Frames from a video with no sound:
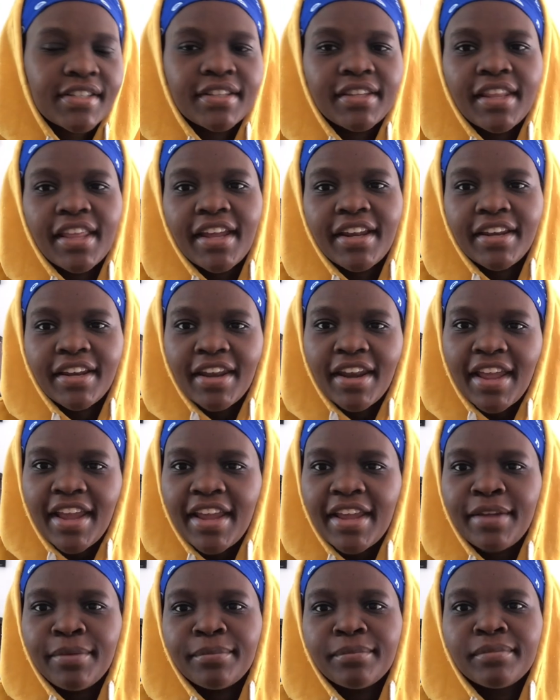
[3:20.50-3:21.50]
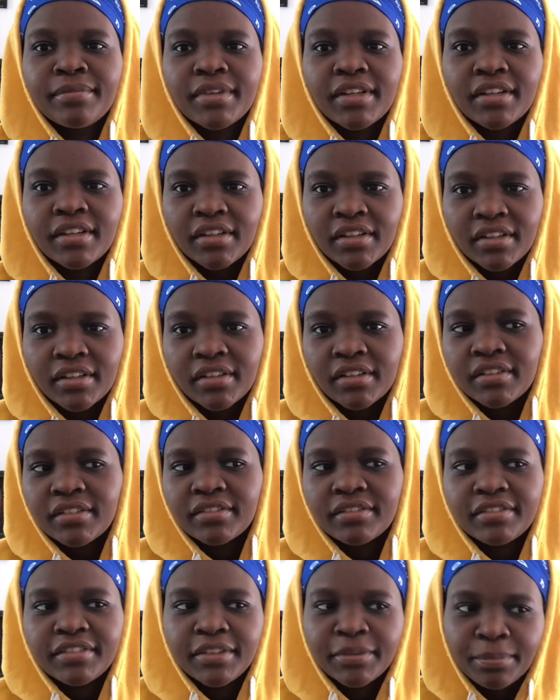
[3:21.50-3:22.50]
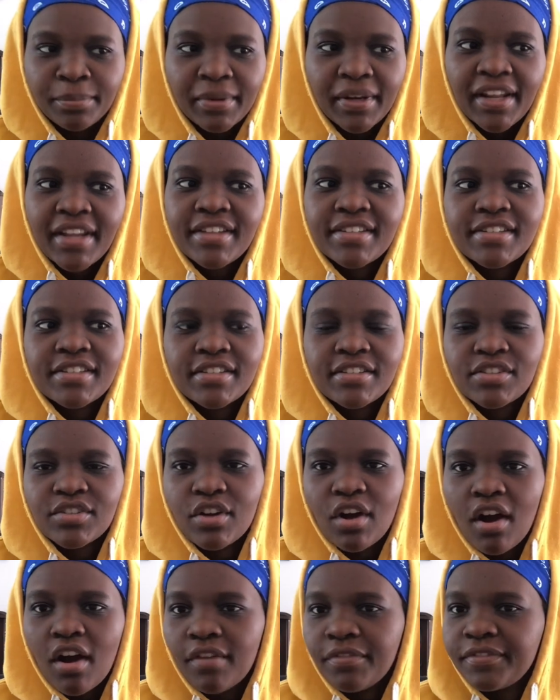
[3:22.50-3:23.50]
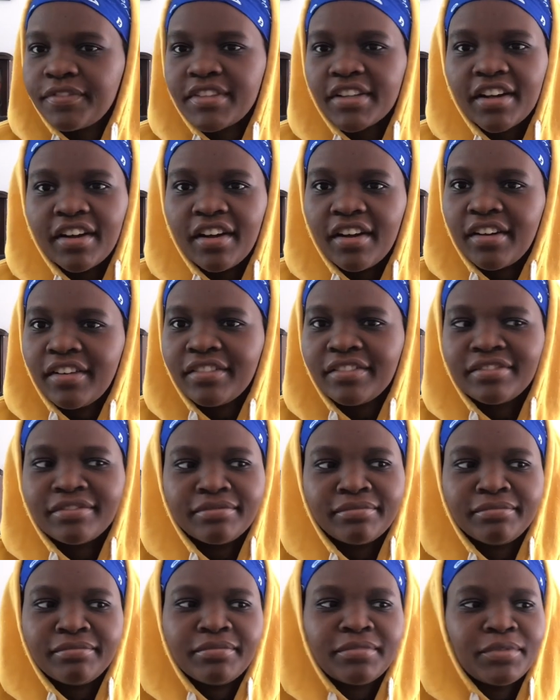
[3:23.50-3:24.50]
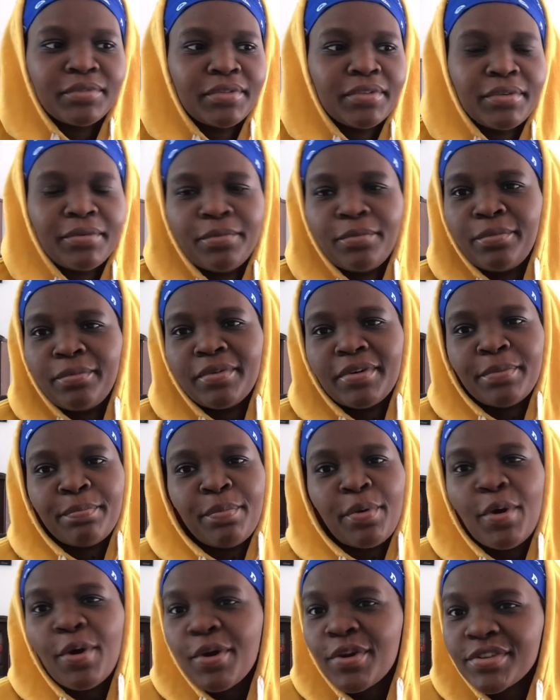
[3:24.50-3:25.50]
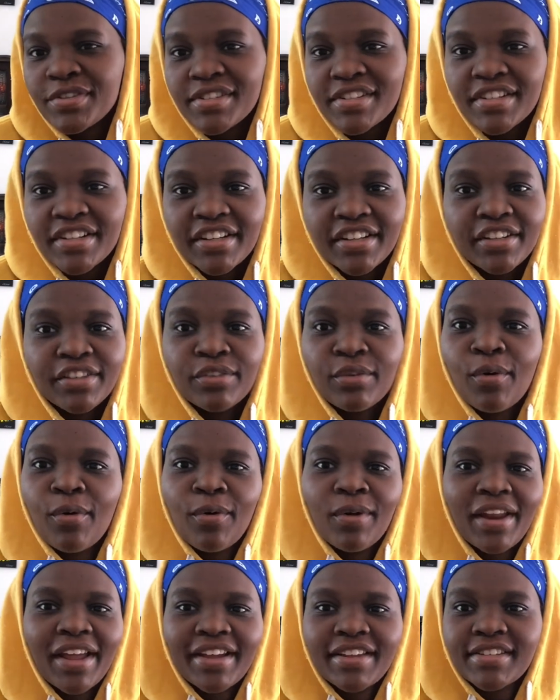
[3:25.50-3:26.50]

they name the places after a person or like a